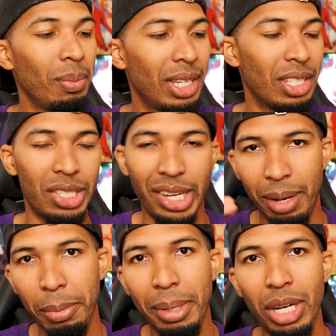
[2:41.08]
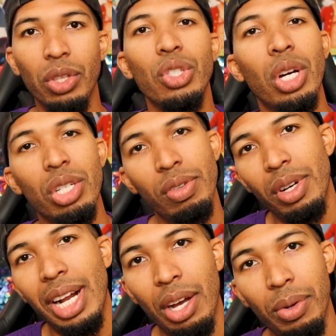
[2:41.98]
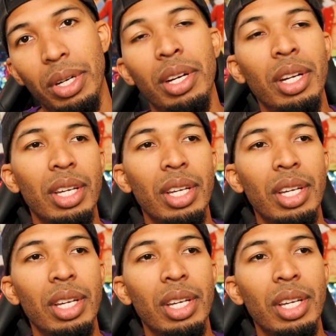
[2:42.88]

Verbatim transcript: because I was like, I'm gonna it on the charger for an hour.